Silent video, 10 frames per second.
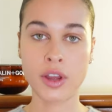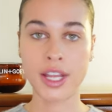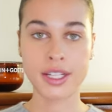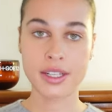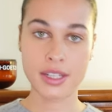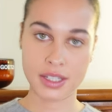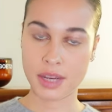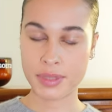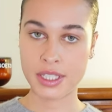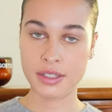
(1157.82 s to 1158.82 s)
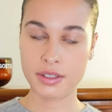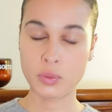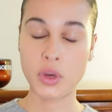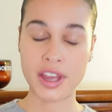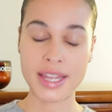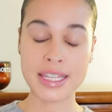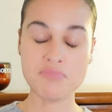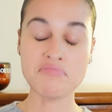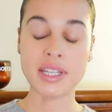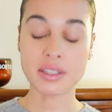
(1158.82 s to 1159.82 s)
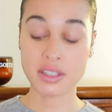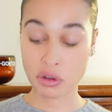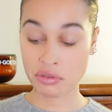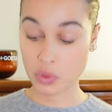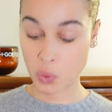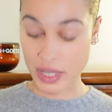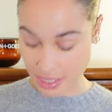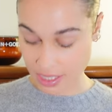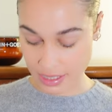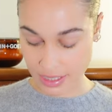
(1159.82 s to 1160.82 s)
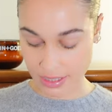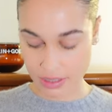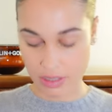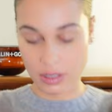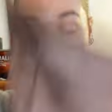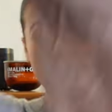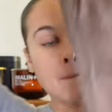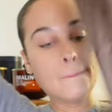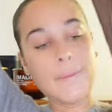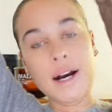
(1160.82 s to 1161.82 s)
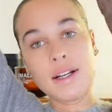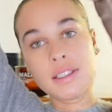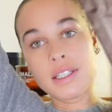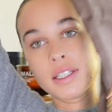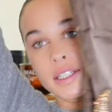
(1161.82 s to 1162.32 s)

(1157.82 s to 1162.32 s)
going into the summer season. We are in the midst of the winter season, but